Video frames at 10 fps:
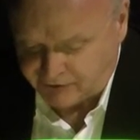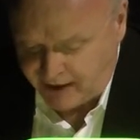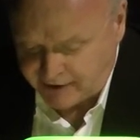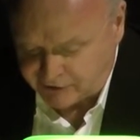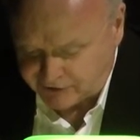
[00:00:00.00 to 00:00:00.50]
of
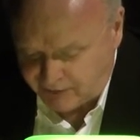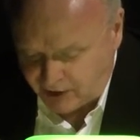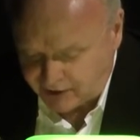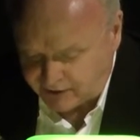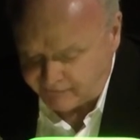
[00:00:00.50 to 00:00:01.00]
Kracauer's
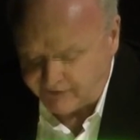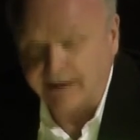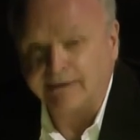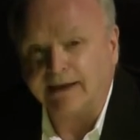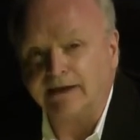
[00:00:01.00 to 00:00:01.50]
monograph,
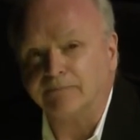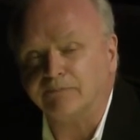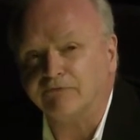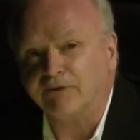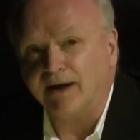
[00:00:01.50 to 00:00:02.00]
I
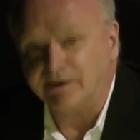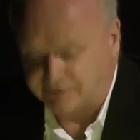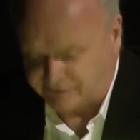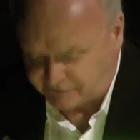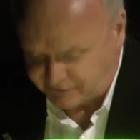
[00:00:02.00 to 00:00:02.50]
think,
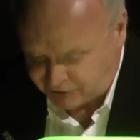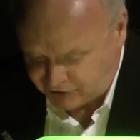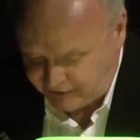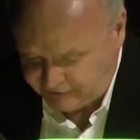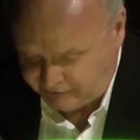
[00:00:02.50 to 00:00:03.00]
provides us a
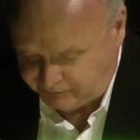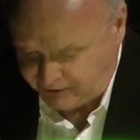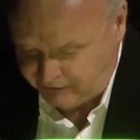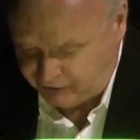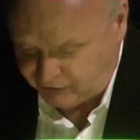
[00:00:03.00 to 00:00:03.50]
suggestive
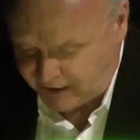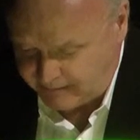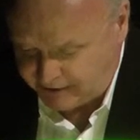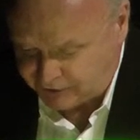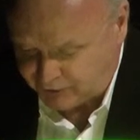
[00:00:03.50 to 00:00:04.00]
preview of
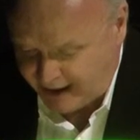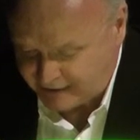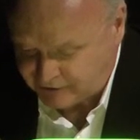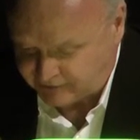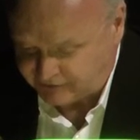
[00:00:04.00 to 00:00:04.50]
coming
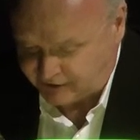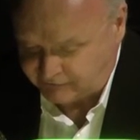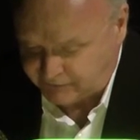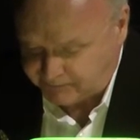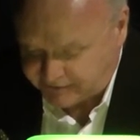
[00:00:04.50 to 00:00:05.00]
attractions
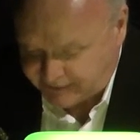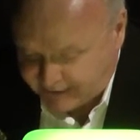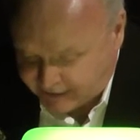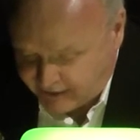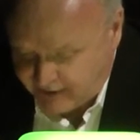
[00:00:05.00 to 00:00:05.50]
as we
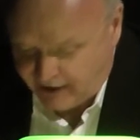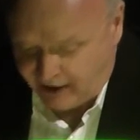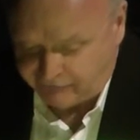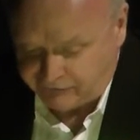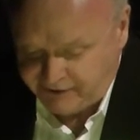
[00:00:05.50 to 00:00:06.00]
partake
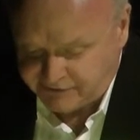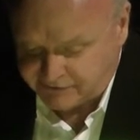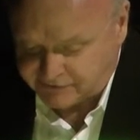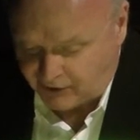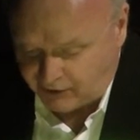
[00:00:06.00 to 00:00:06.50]
of
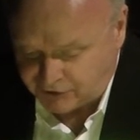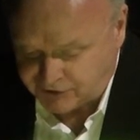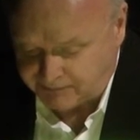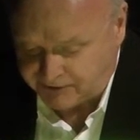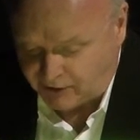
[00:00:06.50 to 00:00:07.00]
recent
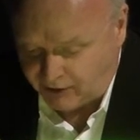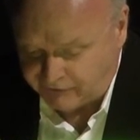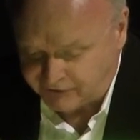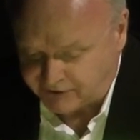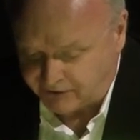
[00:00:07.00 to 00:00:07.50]
scholarship that
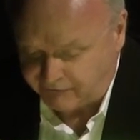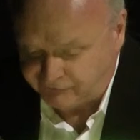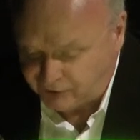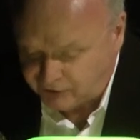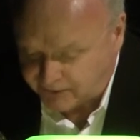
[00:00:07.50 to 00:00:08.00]
offers a
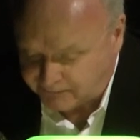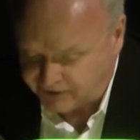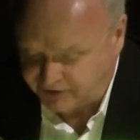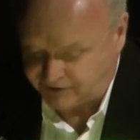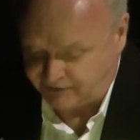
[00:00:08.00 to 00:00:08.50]
fuller
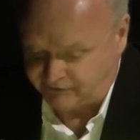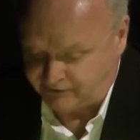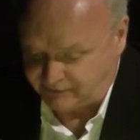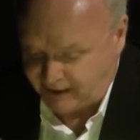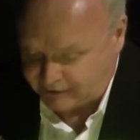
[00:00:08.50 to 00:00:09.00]
appreciation of
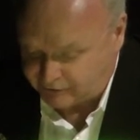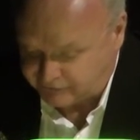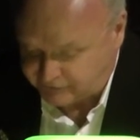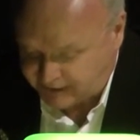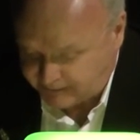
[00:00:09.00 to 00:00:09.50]

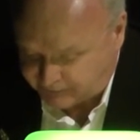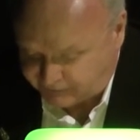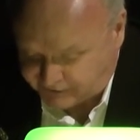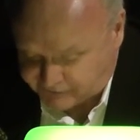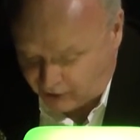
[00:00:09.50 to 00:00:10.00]
Kracauer's
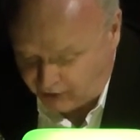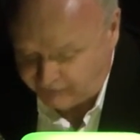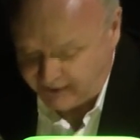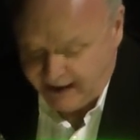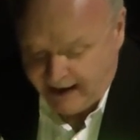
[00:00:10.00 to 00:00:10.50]
redemptive
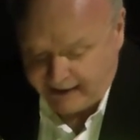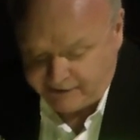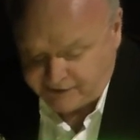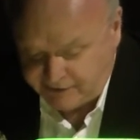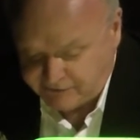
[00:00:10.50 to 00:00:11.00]
resolve
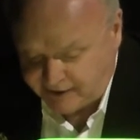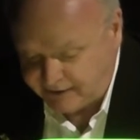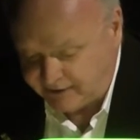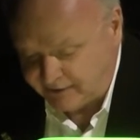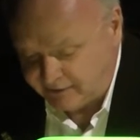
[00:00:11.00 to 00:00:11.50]
and his
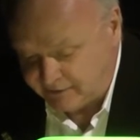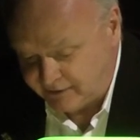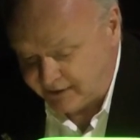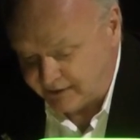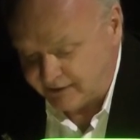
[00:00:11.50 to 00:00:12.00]
insight
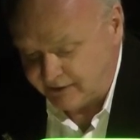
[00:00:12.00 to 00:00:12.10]
into the